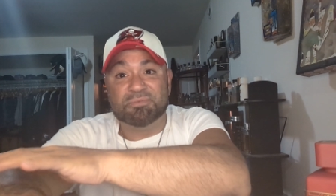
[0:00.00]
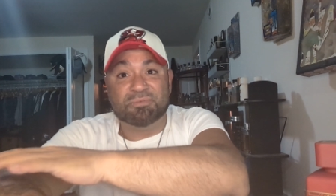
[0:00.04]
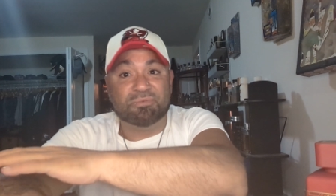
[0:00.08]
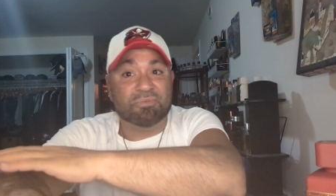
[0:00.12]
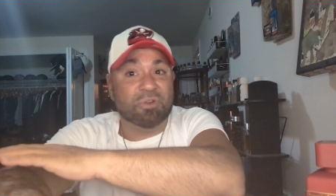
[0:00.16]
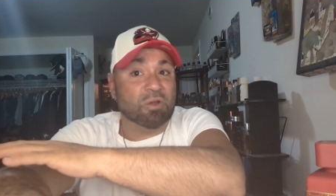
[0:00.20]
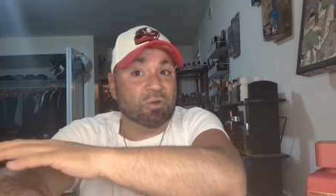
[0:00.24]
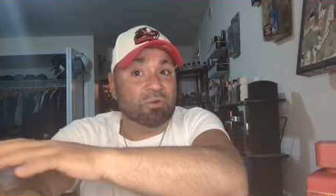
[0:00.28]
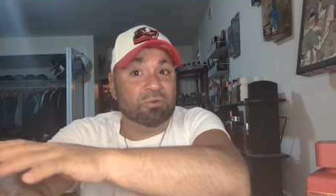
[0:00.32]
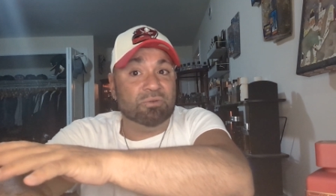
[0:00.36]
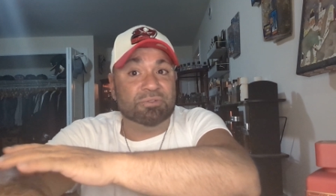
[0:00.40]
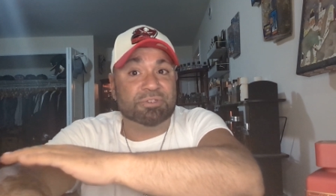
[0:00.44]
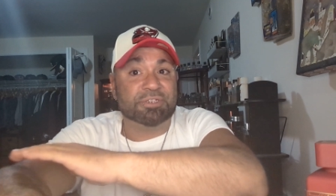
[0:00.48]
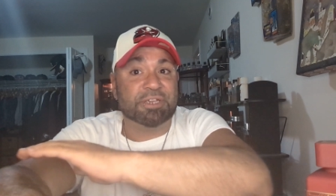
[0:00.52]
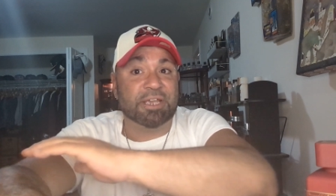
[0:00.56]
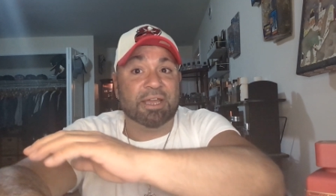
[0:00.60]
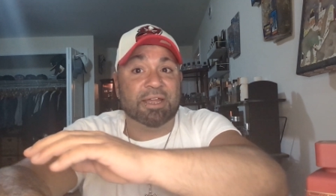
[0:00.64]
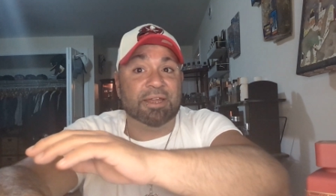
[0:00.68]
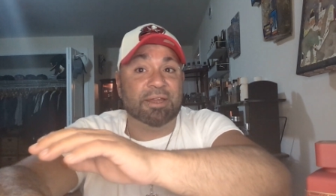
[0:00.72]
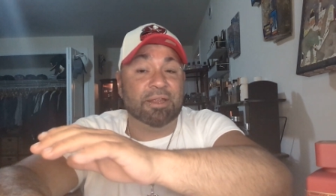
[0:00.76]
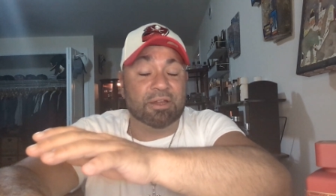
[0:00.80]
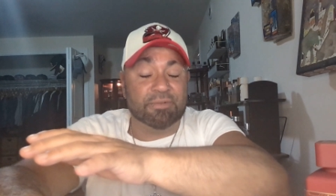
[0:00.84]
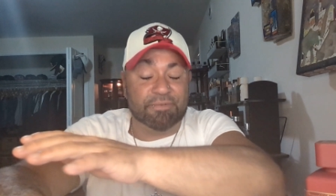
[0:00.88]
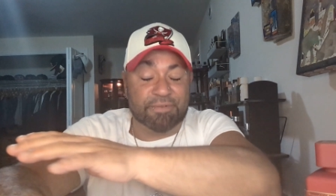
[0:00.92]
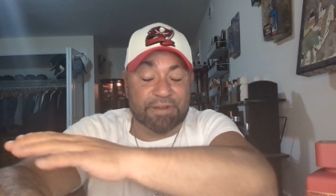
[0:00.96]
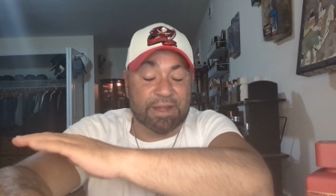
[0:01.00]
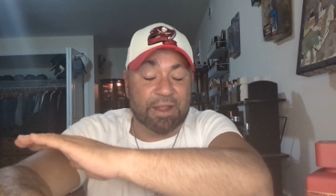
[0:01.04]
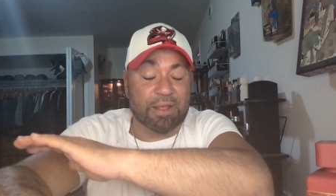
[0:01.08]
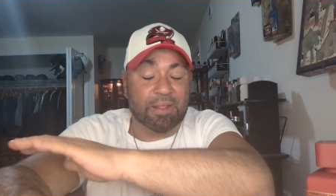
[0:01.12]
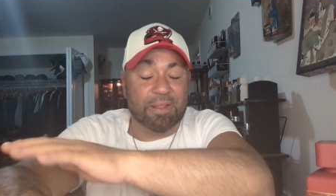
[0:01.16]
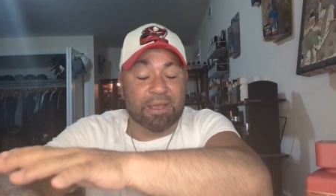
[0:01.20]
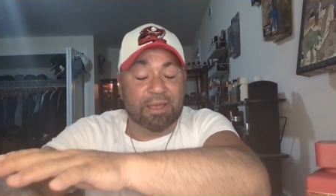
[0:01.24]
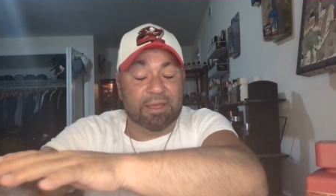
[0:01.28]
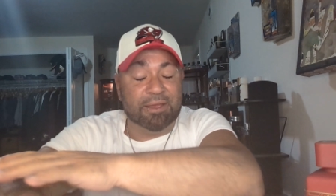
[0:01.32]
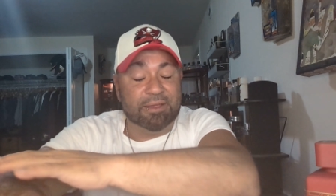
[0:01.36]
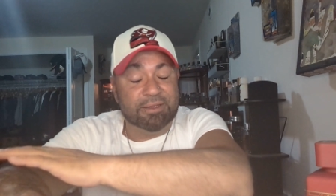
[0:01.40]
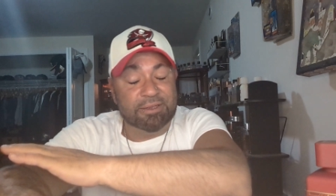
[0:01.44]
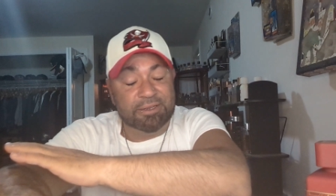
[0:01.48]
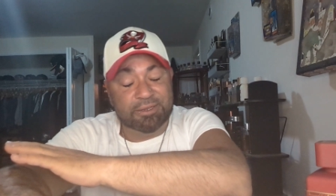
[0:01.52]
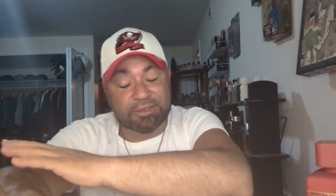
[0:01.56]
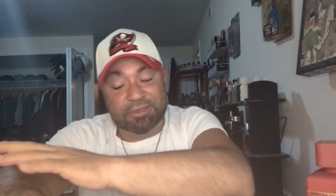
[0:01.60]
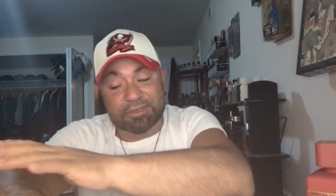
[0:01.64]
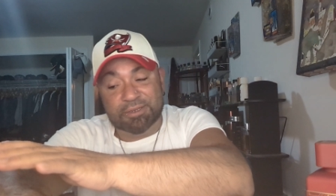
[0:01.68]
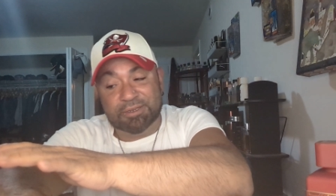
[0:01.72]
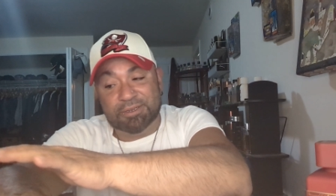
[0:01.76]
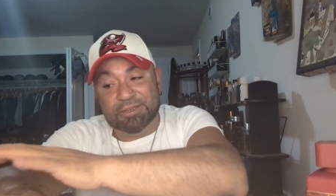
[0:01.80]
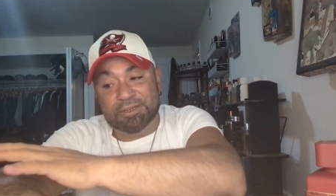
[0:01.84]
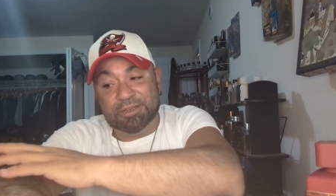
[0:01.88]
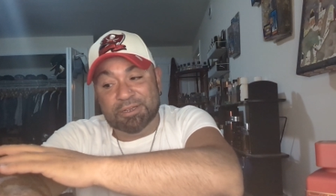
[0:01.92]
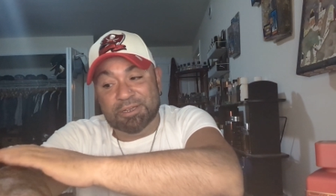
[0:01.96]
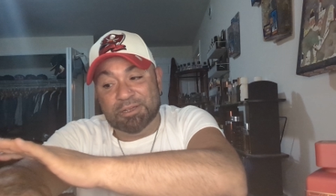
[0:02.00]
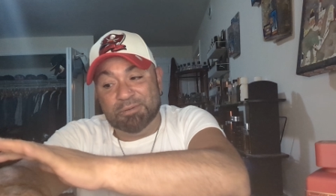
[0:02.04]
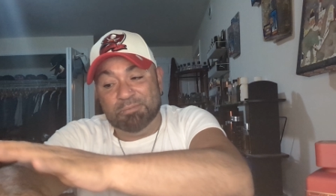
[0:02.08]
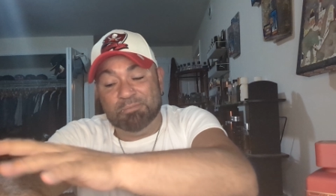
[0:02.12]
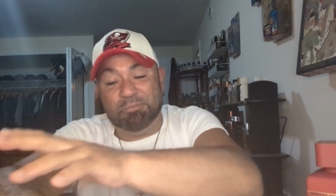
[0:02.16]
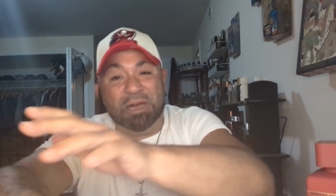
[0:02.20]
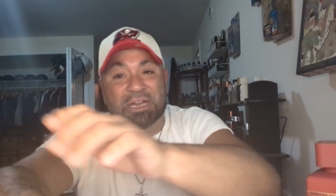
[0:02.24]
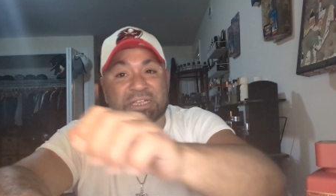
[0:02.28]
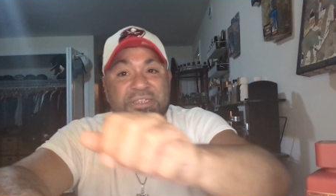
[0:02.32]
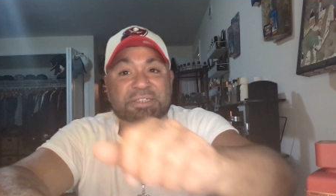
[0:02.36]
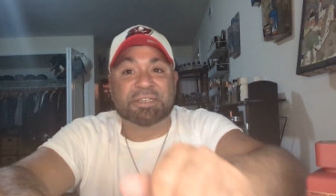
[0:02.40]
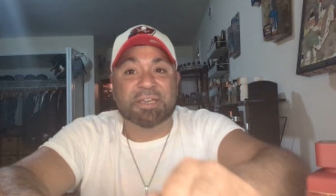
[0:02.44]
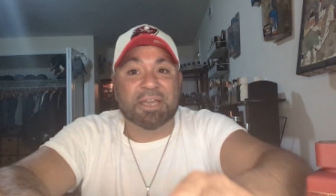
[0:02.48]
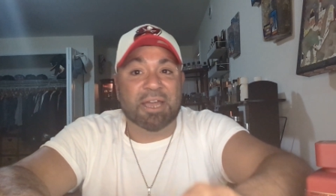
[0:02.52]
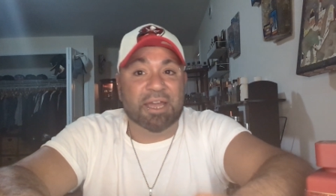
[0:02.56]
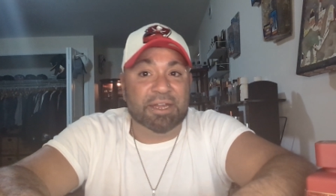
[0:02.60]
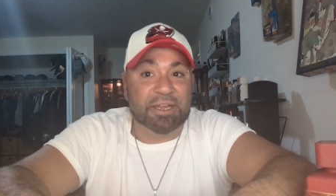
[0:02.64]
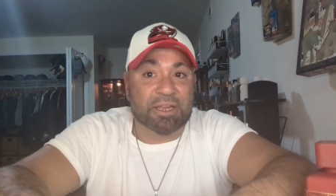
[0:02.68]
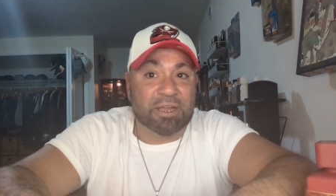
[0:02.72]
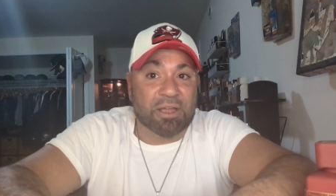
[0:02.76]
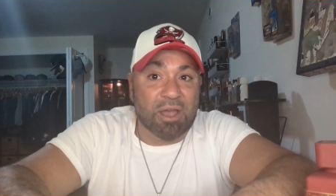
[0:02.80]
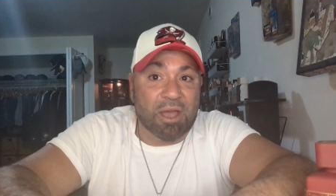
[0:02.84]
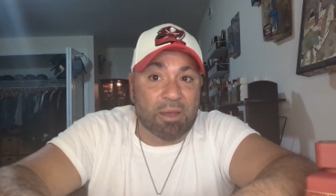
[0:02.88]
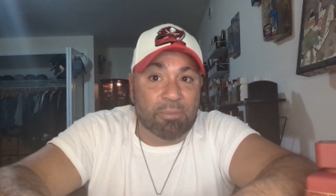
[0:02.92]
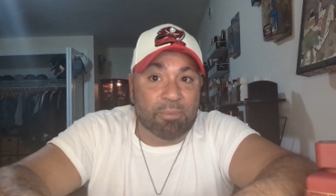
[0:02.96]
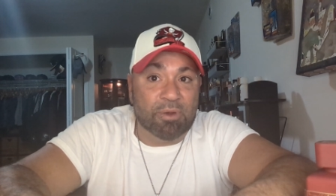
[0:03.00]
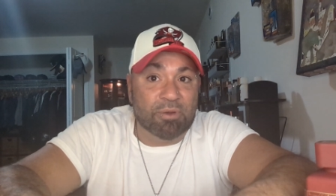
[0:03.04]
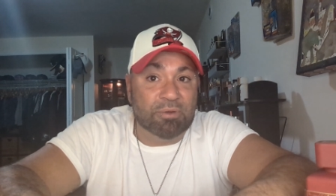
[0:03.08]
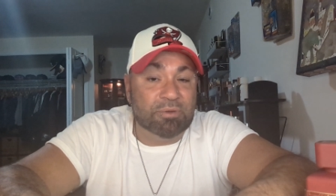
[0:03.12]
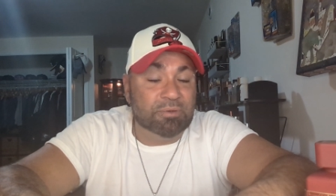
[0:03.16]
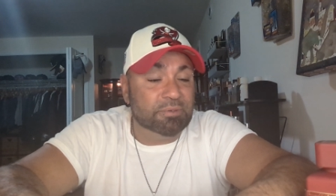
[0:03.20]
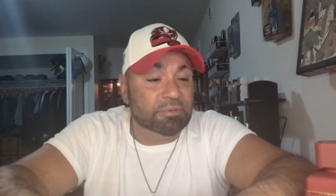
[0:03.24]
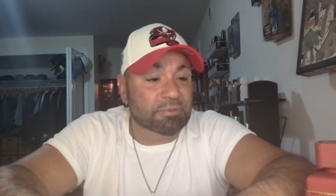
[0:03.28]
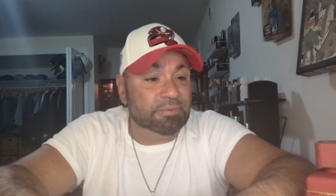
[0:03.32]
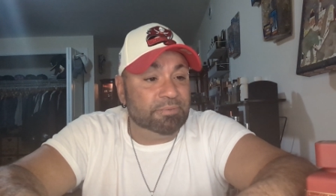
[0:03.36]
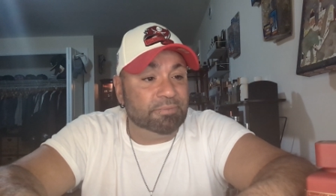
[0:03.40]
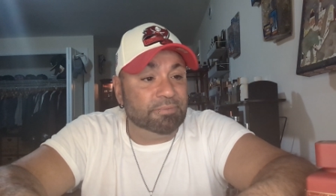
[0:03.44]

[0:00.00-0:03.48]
rose kind of, or vanilla musk kind of combo.